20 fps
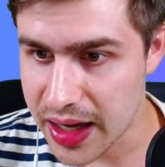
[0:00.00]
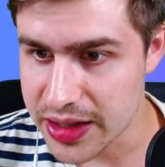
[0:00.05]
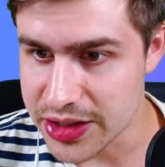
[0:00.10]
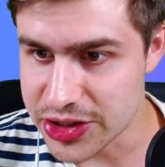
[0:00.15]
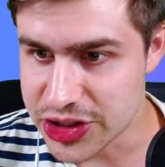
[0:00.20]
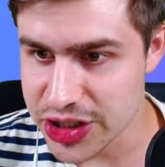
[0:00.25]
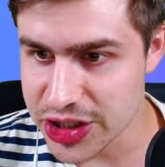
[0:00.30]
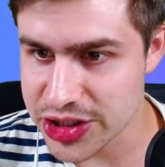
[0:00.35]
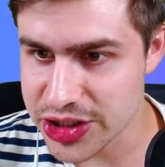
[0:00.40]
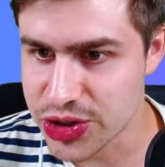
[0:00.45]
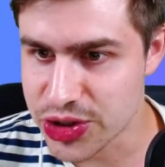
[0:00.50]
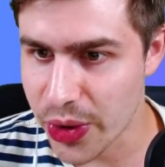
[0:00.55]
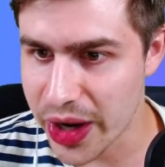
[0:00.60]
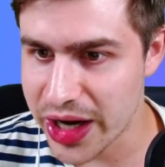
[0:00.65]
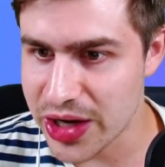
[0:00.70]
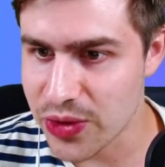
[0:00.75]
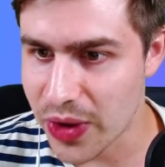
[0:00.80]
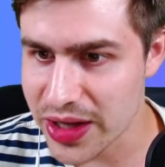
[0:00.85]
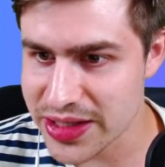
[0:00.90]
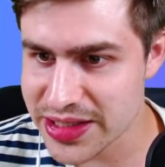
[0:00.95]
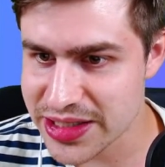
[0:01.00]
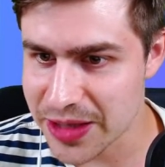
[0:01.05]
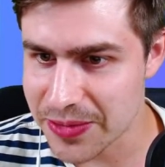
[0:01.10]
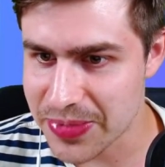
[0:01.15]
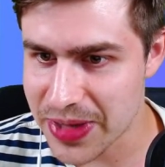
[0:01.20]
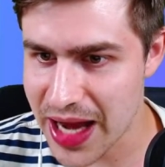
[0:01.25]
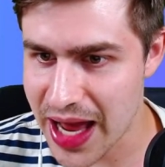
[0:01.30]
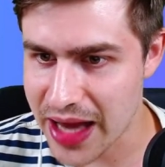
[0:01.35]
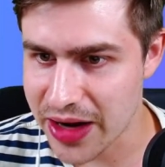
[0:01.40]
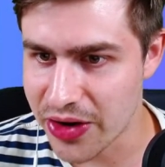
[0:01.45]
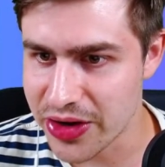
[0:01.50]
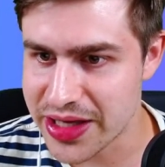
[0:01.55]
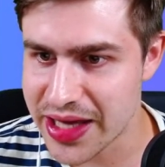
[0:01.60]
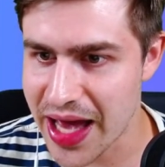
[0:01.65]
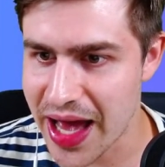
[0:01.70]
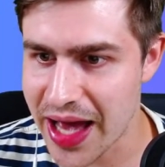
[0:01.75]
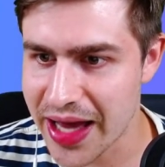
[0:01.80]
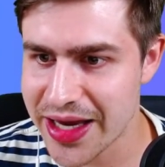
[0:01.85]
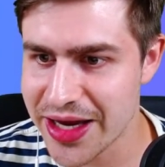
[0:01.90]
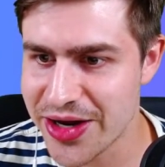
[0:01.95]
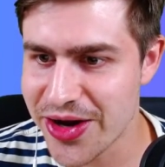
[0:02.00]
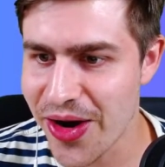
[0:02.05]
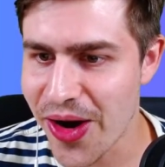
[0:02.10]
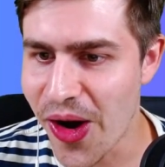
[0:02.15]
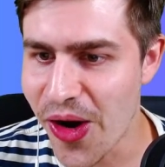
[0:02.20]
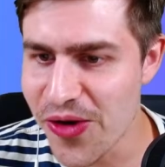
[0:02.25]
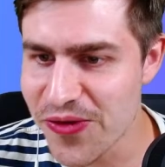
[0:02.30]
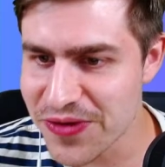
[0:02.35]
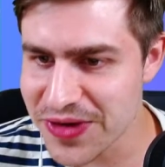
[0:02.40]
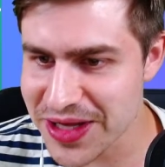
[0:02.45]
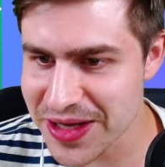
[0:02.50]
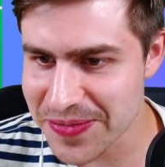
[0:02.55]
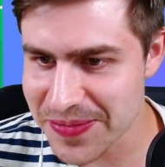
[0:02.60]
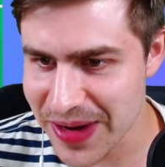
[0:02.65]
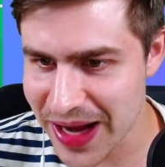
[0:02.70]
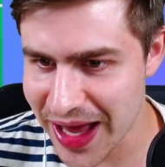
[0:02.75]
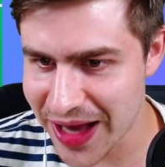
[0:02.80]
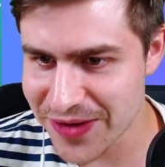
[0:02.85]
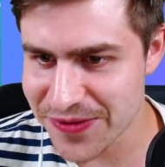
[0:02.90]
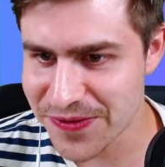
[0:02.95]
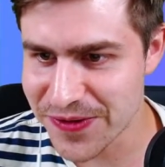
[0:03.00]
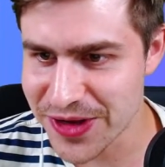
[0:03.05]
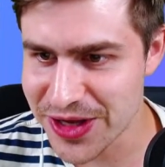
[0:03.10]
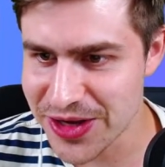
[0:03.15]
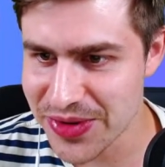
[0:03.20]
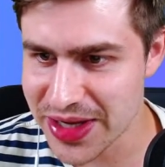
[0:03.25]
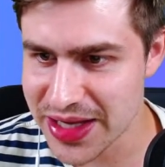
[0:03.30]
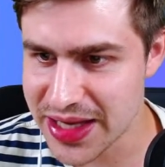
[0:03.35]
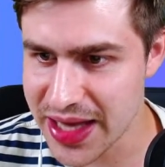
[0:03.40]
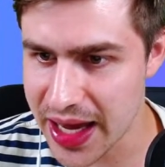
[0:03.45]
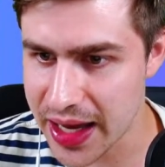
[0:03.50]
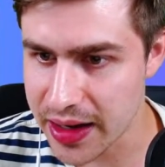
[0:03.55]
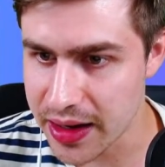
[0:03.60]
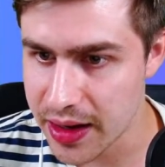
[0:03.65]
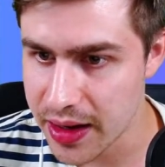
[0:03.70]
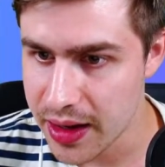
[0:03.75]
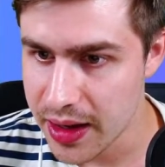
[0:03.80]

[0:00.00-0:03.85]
Just joined, what's the plan? Okay, I can go over the plan for you again.